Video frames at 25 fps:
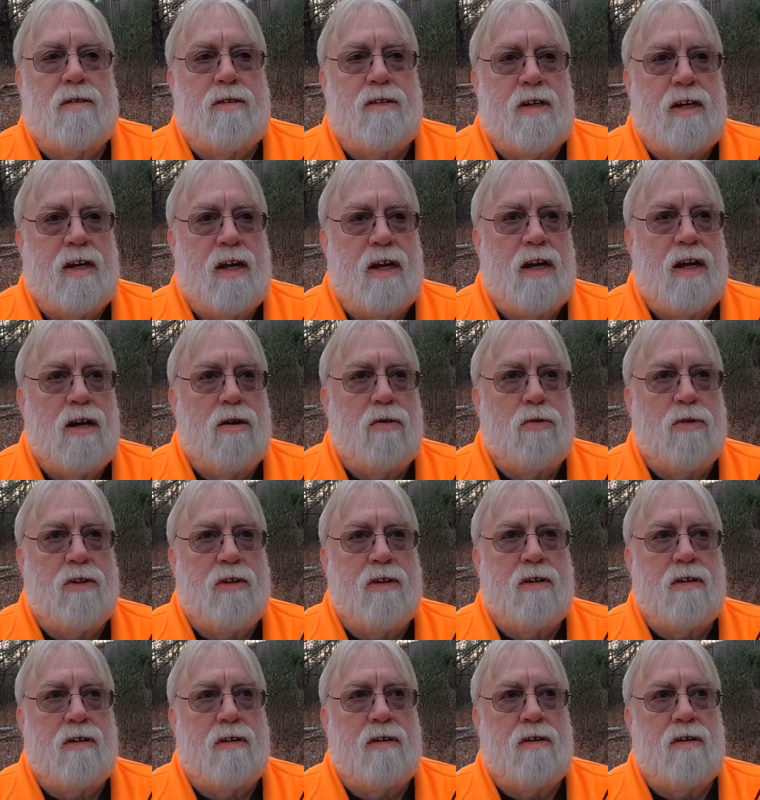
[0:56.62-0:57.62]
taking out
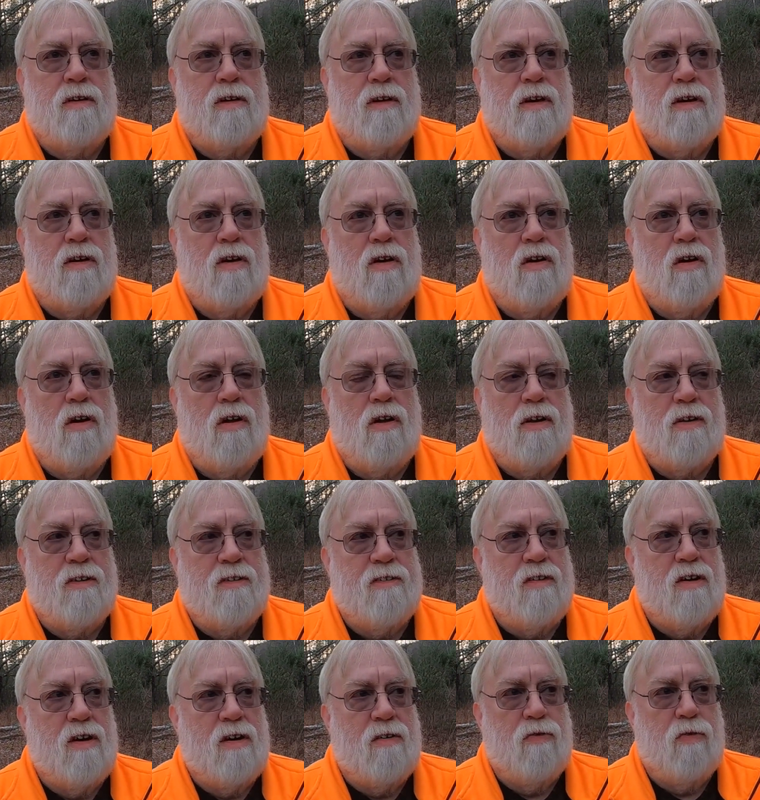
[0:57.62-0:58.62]
all the
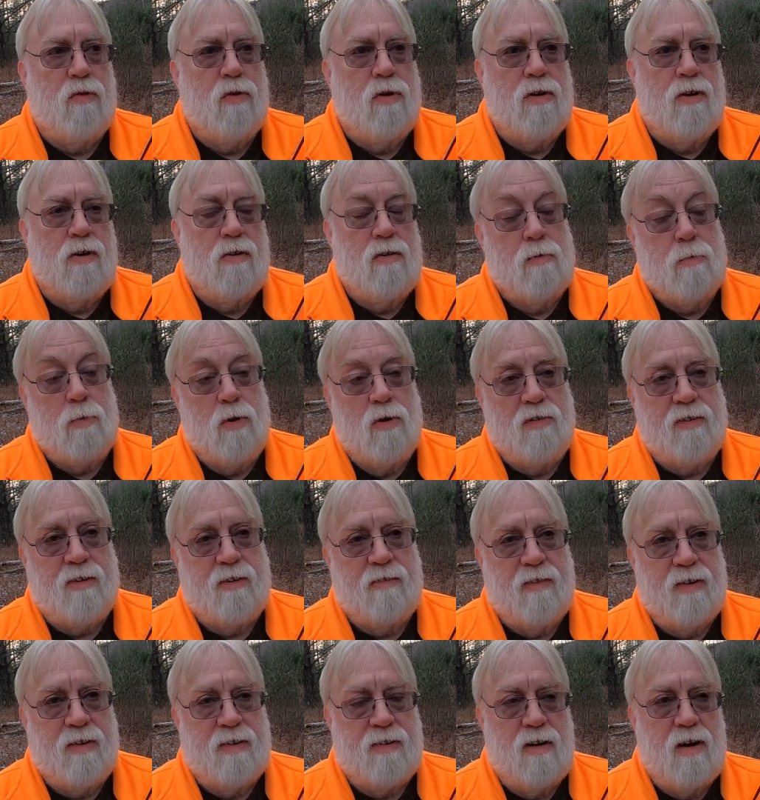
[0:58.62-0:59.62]
softwood, or most
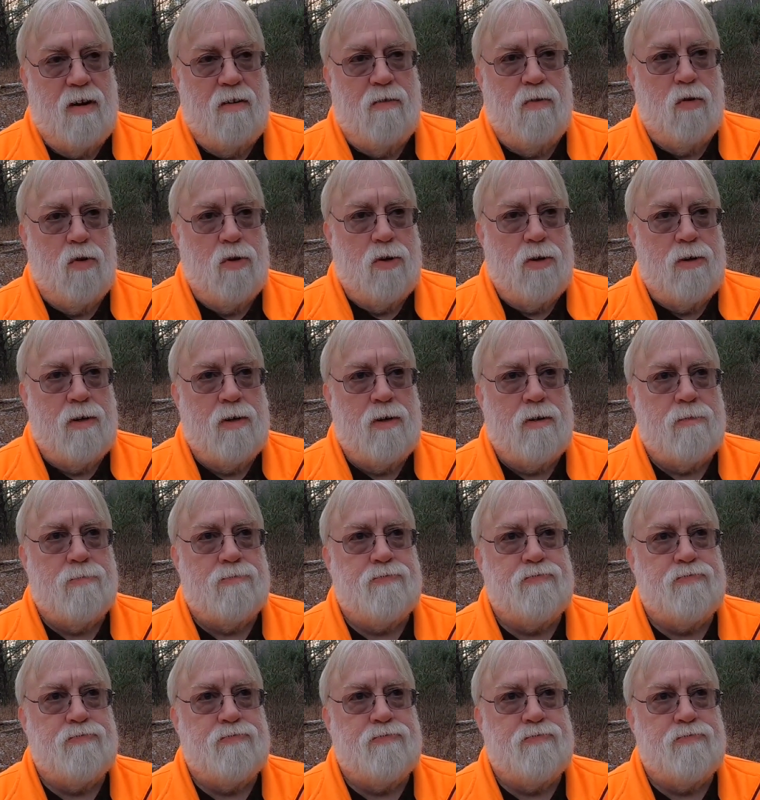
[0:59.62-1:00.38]
of the softwood.